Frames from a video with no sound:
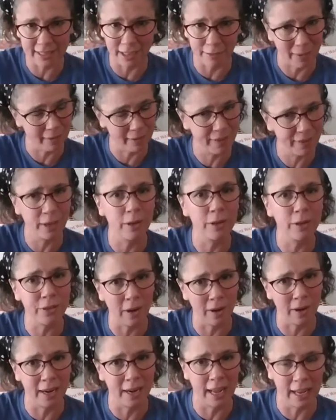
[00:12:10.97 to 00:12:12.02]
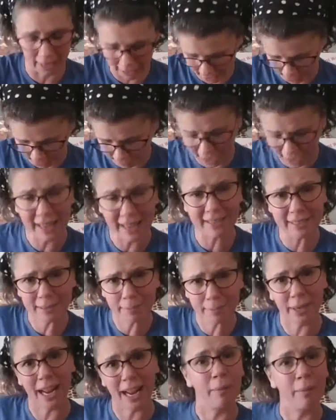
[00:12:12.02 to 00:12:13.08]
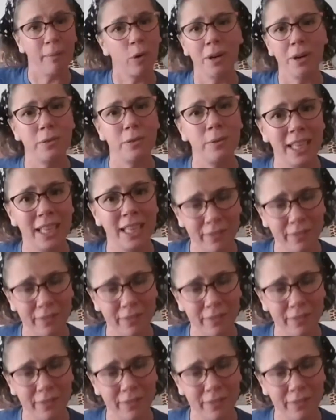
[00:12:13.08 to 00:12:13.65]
if my fingers are not lightning fast, but I am going to give